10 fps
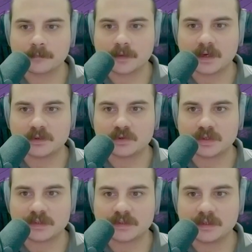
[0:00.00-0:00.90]
As you
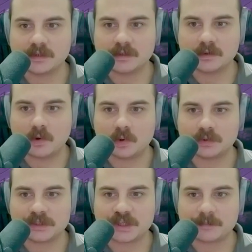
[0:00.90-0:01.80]
can see, all
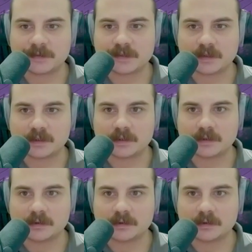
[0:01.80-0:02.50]
the gems are